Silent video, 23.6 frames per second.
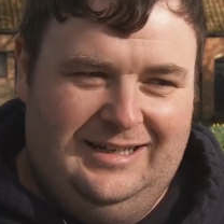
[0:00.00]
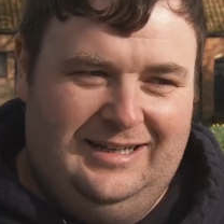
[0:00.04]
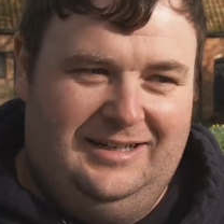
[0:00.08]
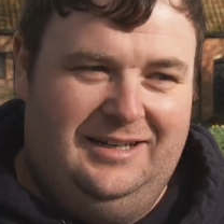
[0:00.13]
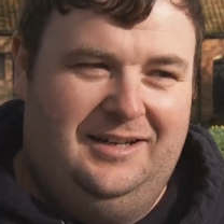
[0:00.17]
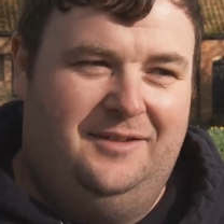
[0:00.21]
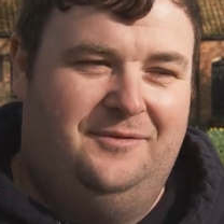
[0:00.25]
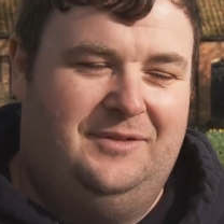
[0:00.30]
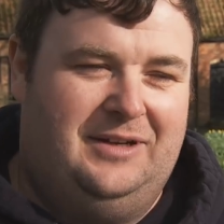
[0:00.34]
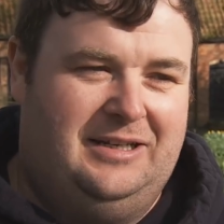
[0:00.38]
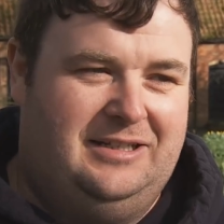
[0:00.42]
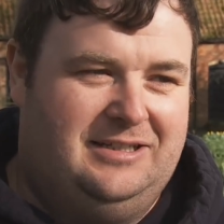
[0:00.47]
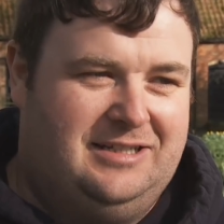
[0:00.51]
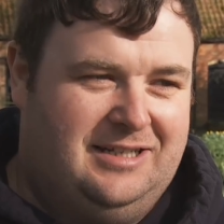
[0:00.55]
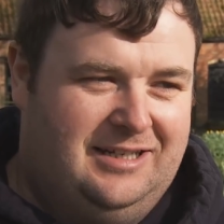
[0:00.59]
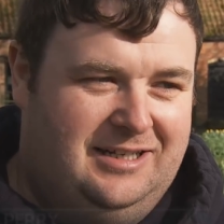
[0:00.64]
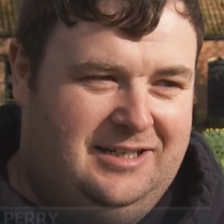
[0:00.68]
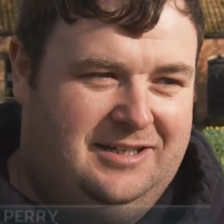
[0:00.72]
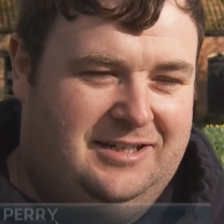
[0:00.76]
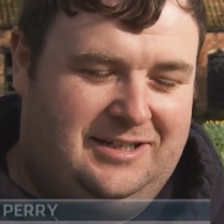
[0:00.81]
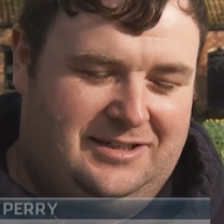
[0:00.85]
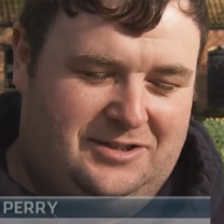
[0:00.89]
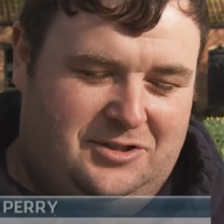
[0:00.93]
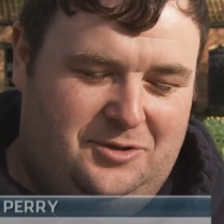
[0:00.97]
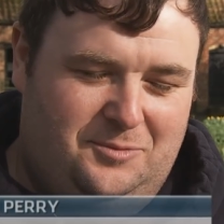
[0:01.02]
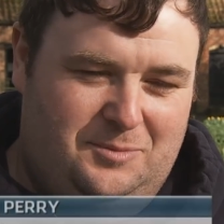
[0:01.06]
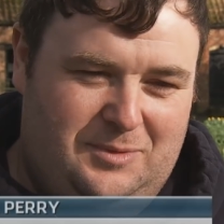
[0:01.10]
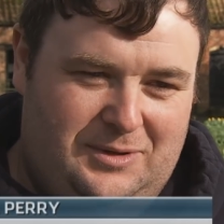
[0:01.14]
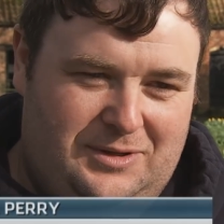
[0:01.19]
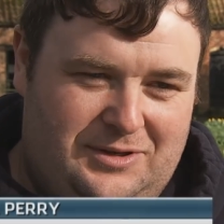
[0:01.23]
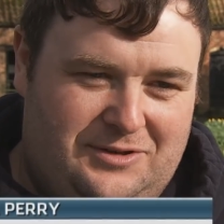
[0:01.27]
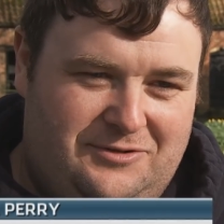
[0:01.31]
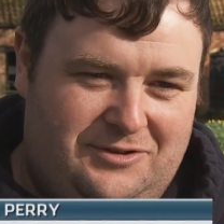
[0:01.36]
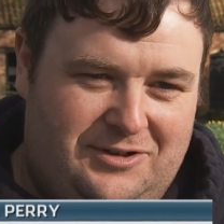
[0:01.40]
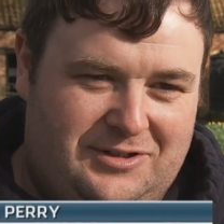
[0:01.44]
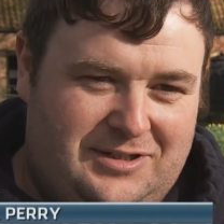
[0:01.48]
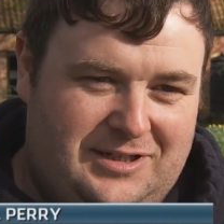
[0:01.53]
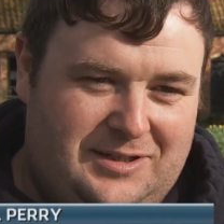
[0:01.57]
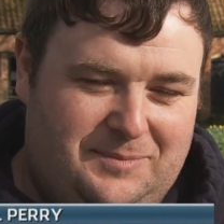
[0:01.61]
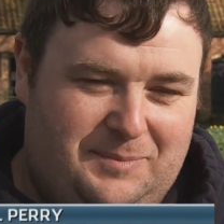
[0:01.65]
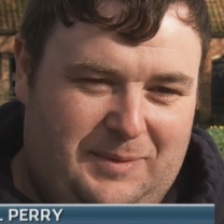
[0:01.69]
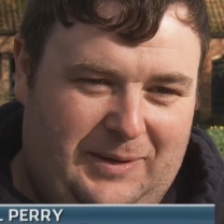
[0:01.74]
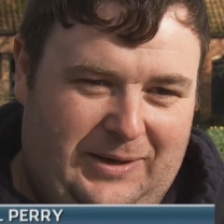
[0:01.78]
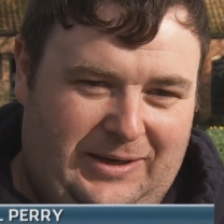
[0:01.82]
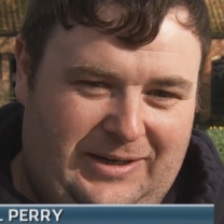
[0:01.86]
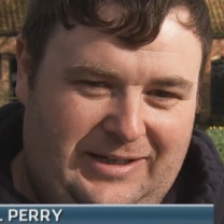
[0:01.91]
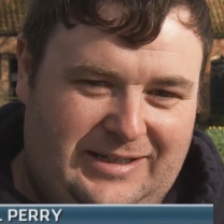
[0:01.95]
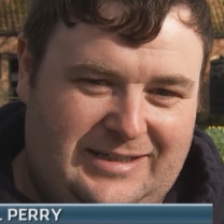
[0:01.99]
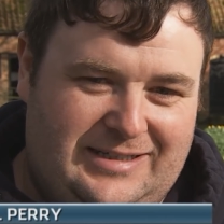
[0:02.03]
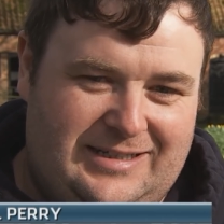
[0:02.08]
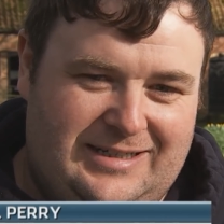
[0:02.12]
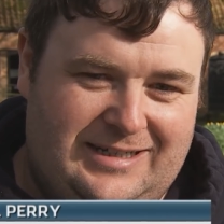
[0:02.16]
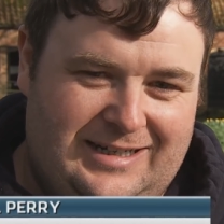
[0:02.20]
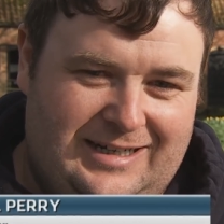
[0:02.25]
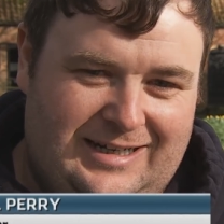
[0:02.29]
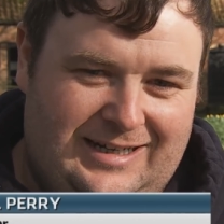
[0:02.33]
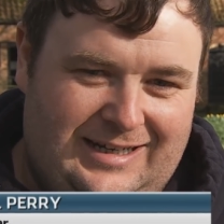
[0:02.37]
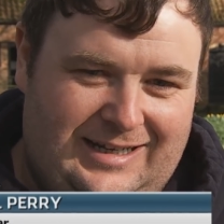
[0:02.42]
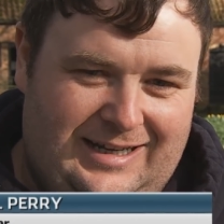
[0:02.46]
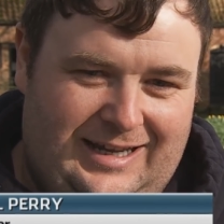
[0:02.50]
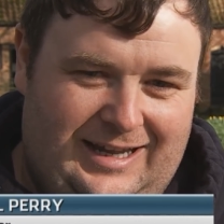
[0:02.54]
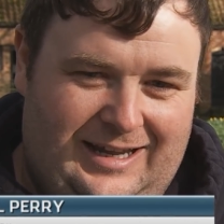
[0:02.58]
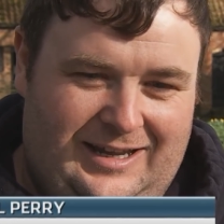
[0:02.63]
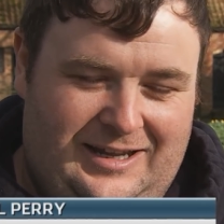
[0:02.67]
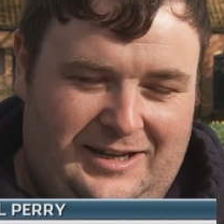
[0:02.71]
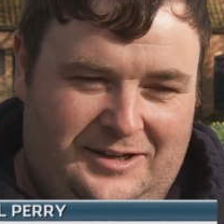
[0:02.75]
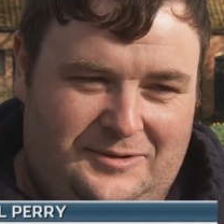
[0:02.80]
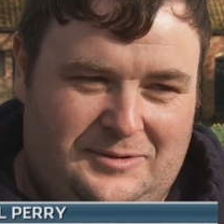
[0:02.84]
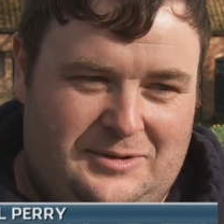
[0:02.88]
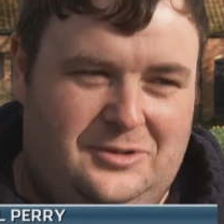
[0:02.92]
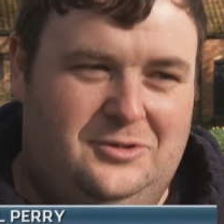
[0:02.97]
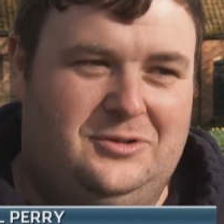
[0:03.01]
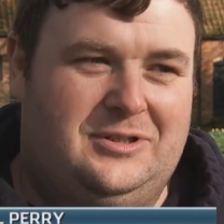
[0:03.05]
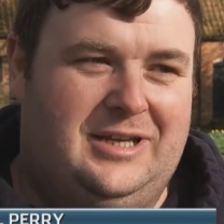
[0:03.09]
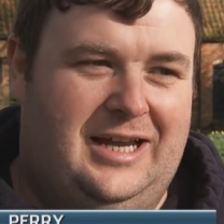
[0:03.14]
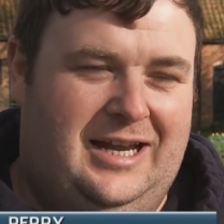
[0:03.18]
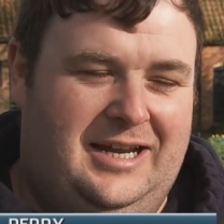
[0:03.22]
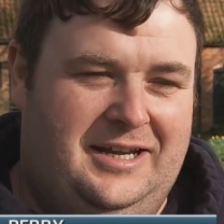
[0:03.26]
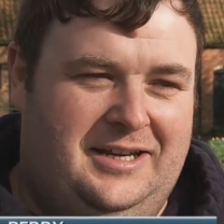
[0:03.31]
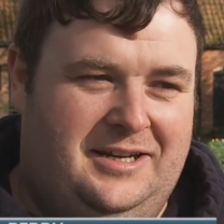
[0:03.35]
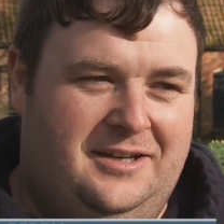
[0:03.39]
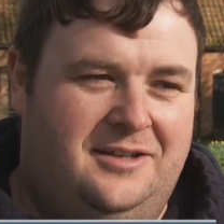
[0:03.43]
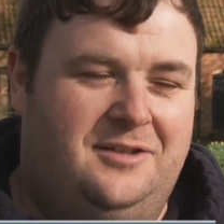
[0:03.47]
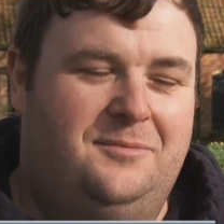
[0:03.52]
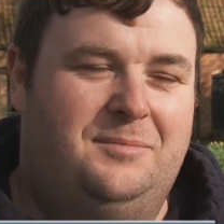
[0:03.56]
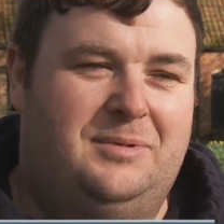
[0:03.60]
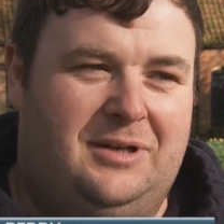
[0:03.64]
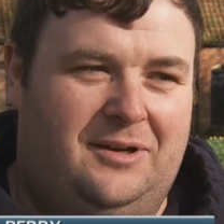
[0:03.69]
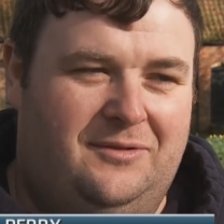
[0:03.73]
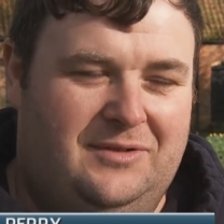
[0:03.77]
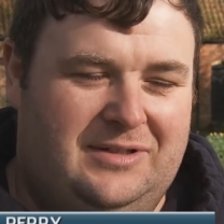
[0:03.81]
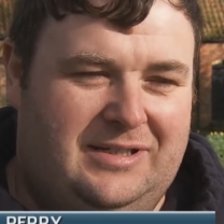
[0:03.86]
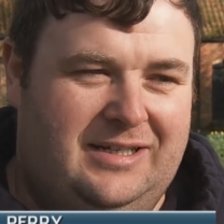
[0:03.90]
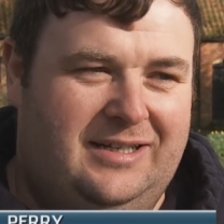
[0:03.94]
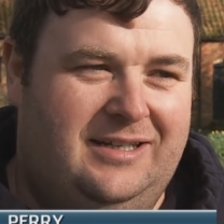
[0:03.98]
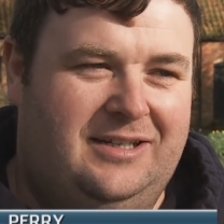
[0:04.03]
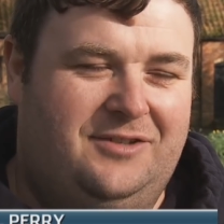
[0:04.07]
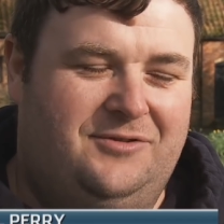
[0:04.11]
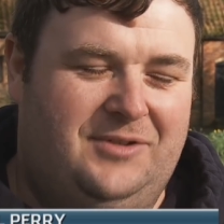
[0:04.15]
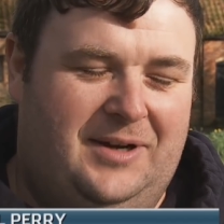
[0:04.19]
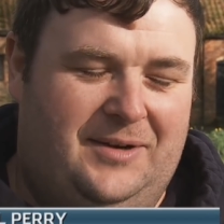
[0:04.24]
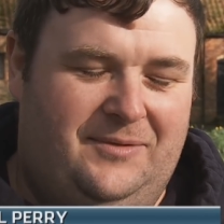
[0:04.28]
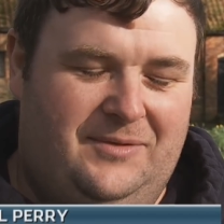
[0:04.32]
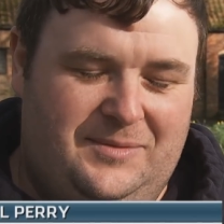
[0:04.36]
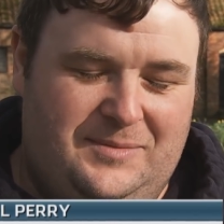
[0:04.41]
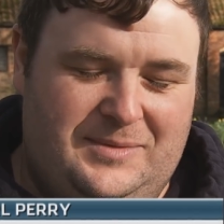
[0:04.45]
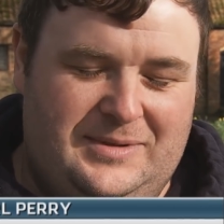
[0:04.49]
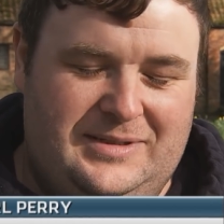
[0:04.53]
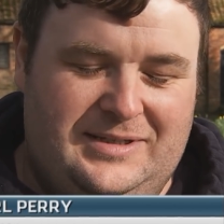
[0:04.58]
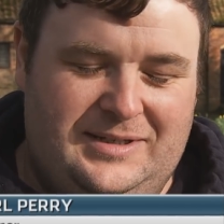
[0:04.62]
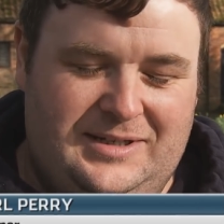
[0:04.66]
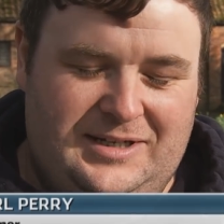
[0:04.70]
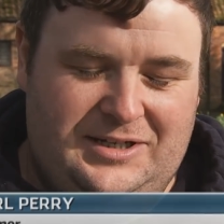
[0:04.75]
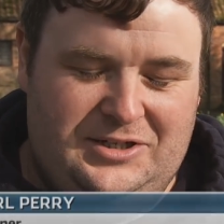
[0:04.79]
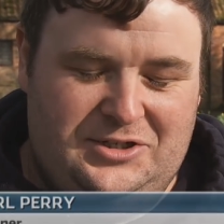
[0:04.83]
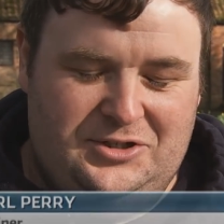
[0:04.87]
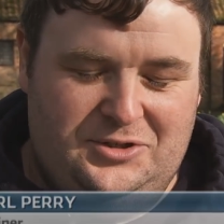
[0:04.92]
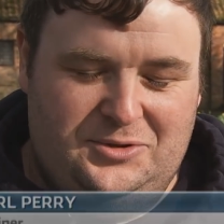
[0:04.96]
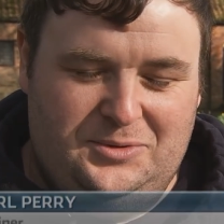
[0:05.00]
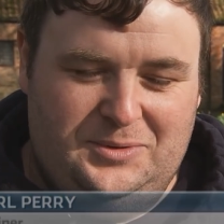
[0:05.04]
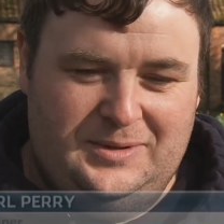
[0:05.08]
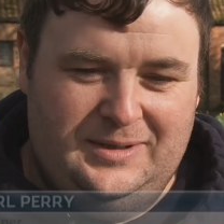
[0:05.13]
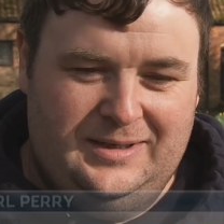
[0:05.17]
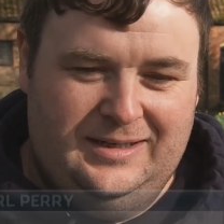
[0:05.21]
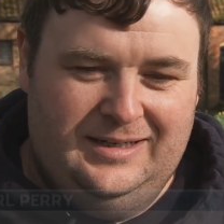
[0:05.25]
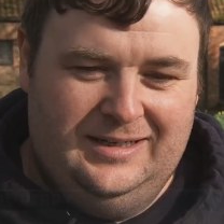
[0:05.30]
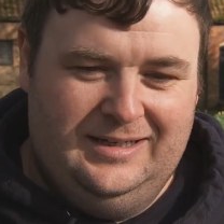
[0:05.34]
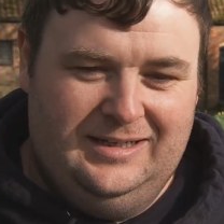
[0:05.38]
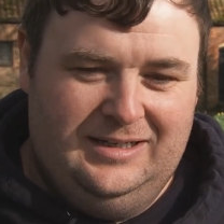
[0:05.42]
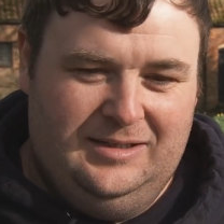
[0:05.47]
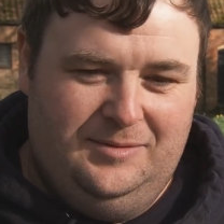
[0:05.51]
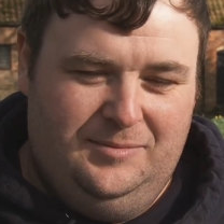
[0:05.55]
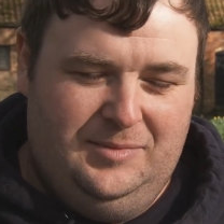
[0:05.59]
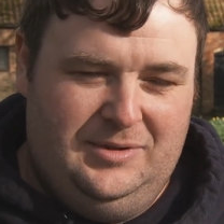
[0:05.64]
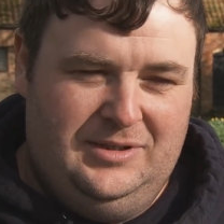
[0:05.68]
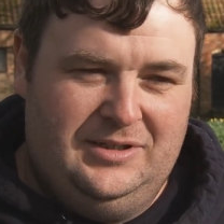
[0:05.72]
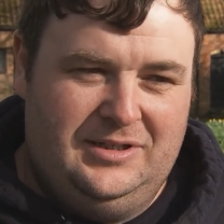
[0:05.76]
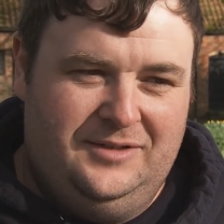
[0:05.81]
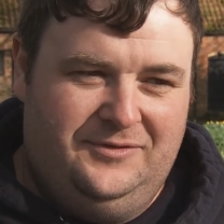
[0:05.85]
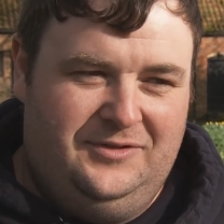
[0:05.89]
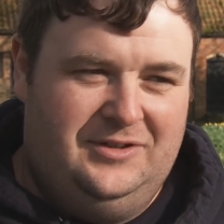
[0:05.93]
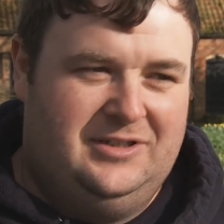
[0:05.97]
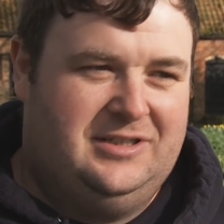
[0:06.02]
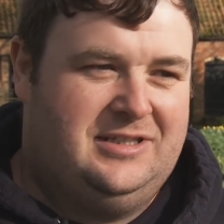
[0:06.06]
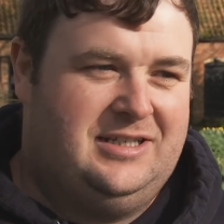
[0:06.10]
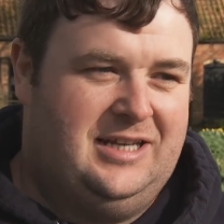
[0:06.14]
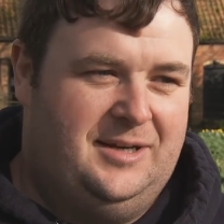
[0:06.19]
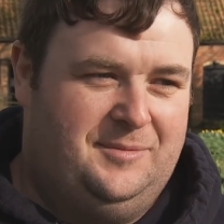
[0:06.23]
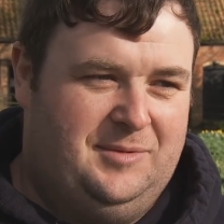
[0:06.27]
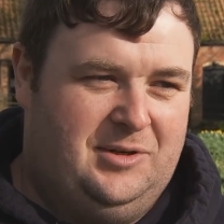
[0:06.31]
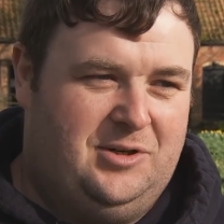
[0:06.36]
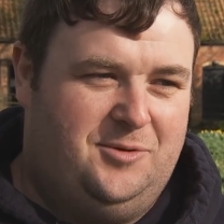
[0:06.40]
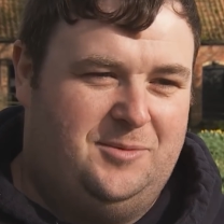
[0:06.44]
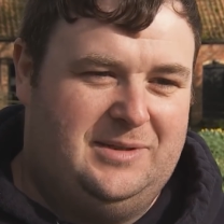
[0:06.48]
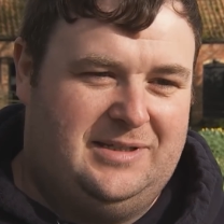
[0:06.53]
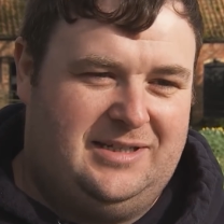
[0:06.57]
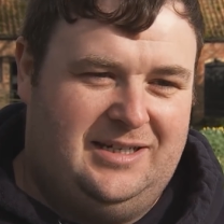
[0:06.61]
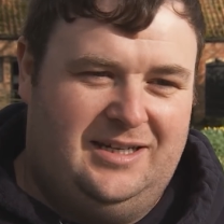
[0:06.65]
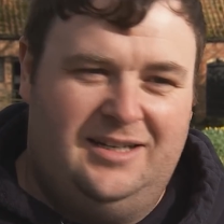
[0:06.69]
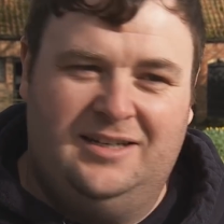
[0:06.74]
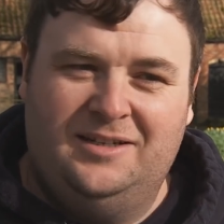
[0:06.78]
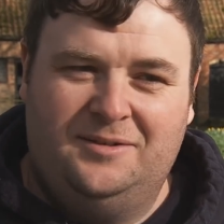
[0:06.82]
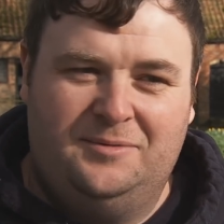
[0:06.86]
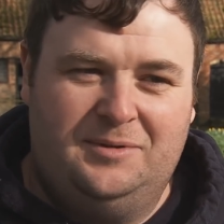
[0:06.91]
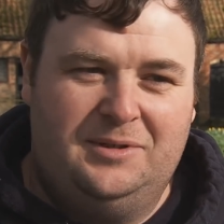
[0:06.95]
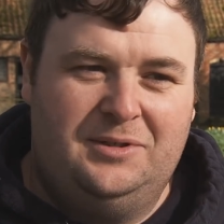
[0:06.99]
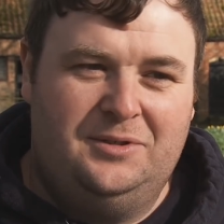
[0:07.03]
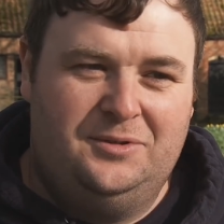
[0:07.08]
and then eventually Nick stumbled across this place. It looked ideal, but obviously the travelling was the issue. But the first time we come and seen it, we